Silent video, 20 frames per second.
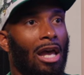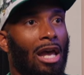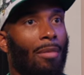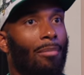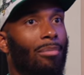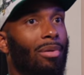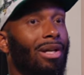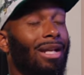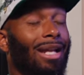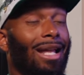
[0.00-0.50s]

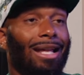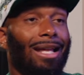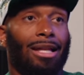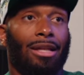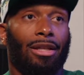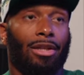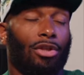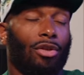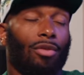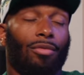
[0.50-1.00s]
But
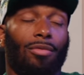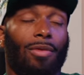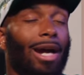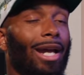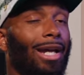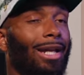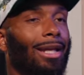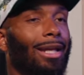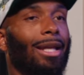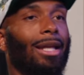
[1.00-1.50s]
you're
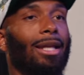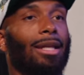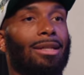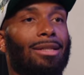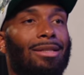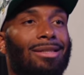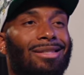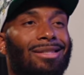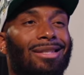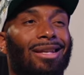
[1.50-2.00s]
right,
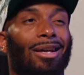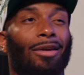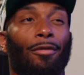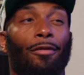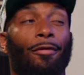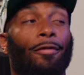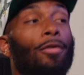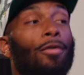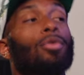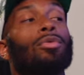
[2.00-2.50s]
it's a
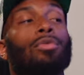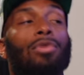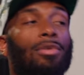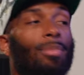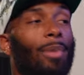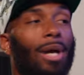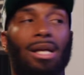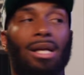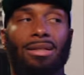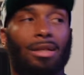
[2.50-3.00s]
few
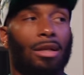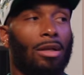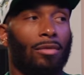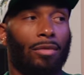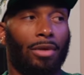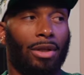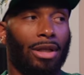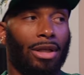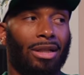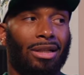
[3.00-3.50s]
spots it's, that are
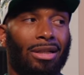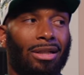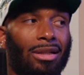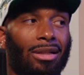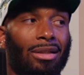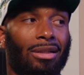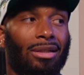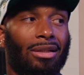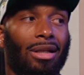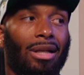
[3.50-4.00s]
really
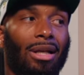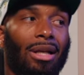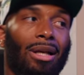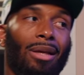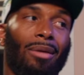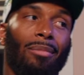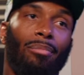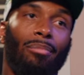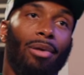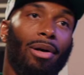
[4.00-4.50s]
good. Yeah.
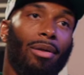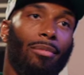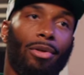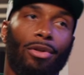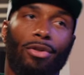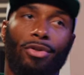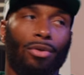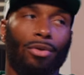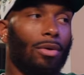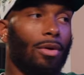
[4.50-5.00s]
But
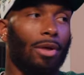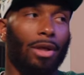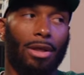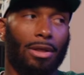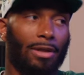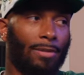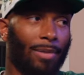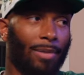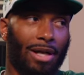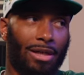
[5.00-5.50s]
majority
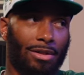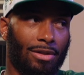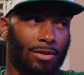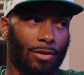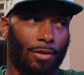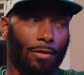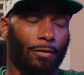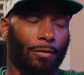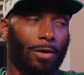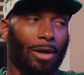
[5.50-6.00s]
of spots
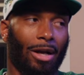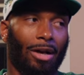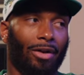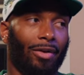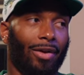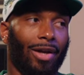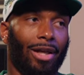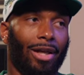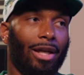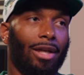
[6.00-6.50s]
soul food out here
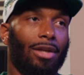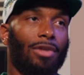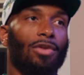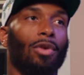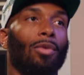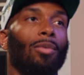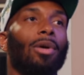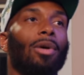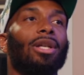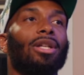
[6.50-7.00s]
ain't here. Yeah. So
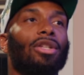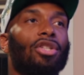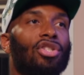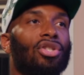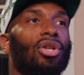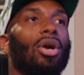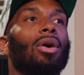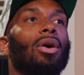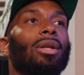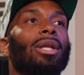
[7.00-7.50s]
what is
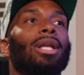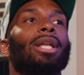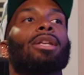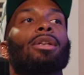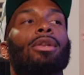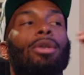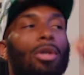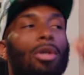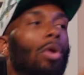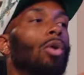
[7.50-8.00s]
Charlotte
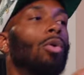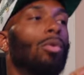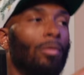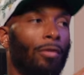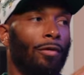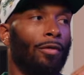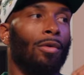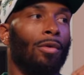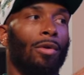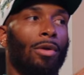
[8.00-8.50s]
known
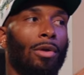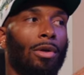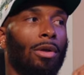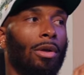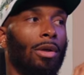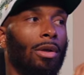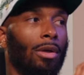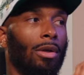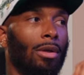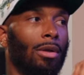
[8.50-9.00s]
for?
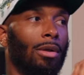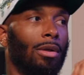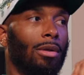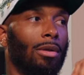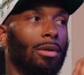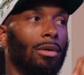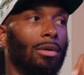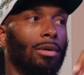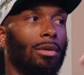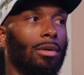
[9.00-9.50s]

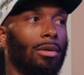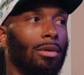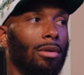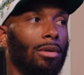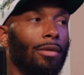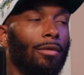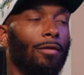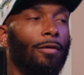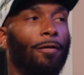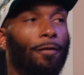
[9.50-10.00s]

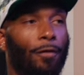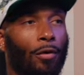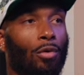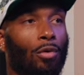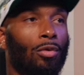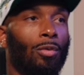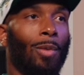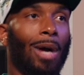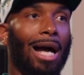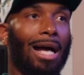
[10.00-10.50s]

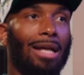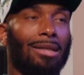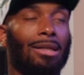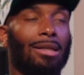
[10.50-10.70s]
food wise.